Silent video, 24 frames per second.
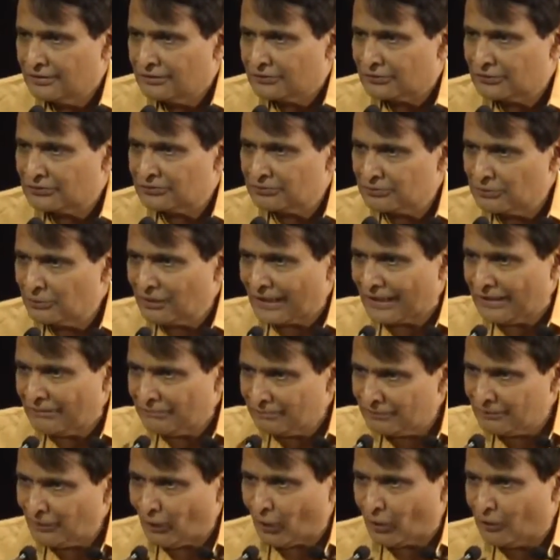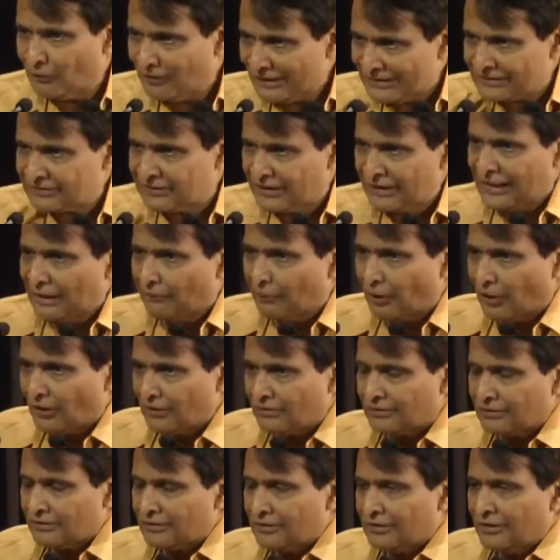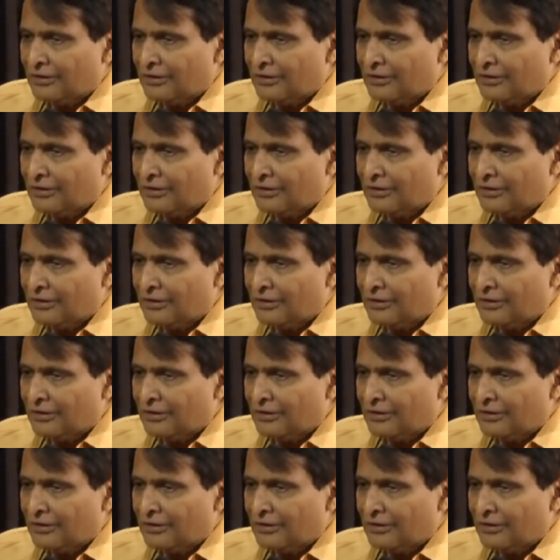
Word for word: So you can always think about